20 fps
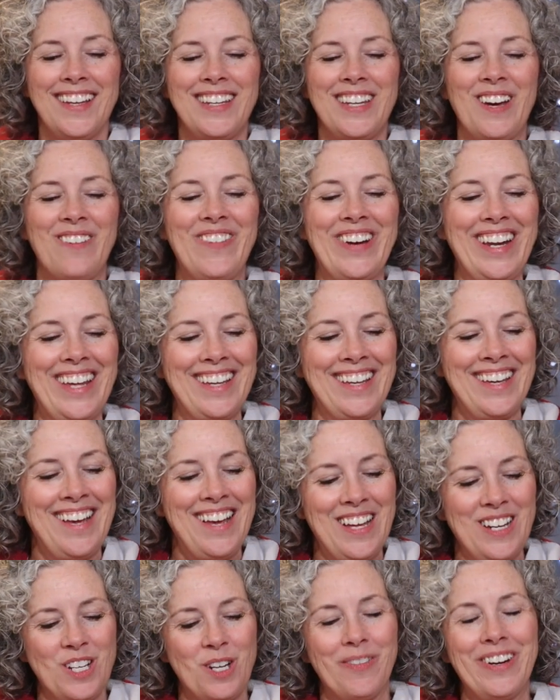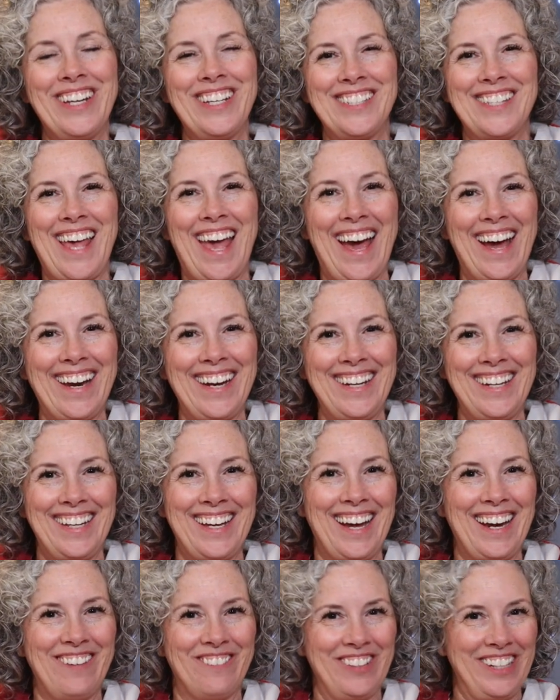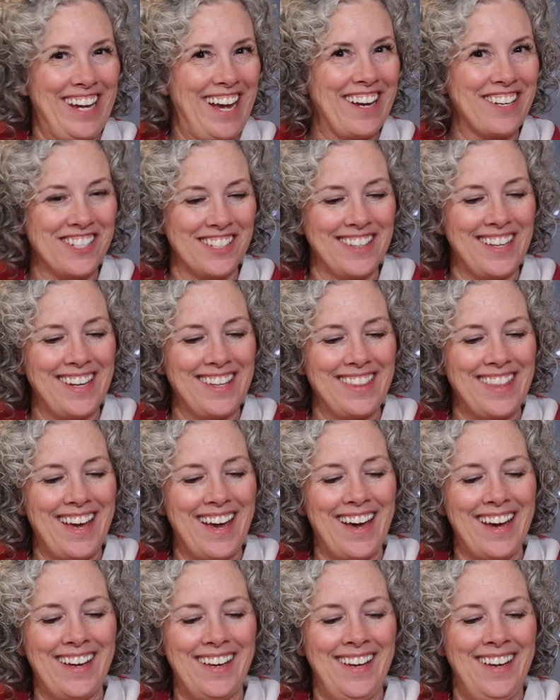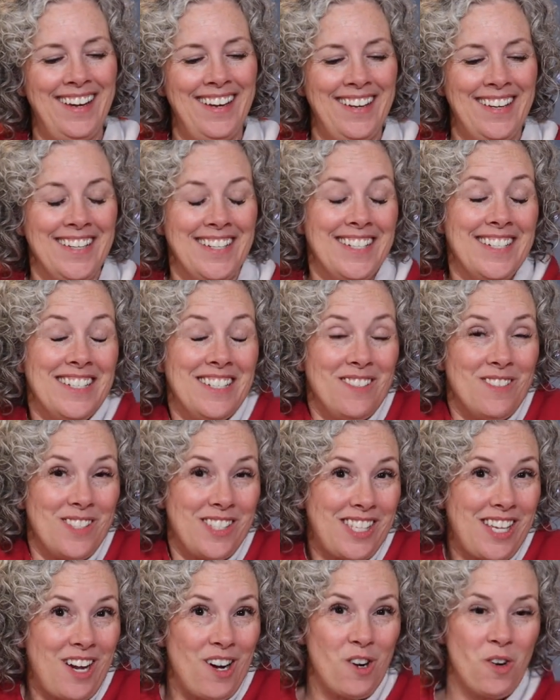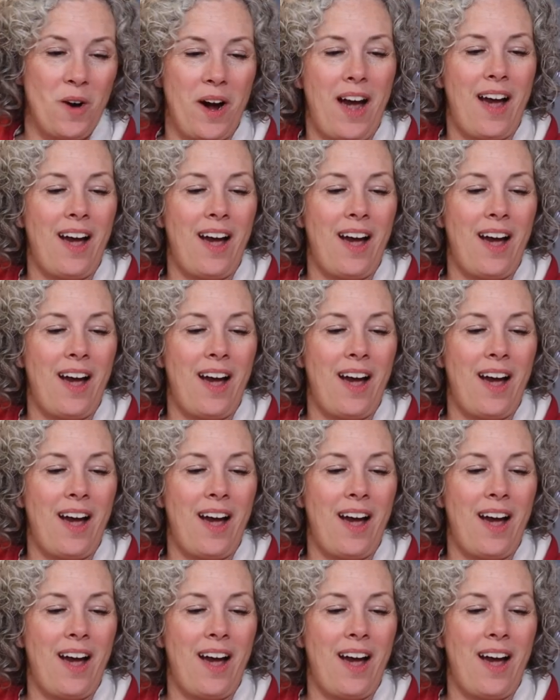nobody nobody has had any kind of reaction like that. So,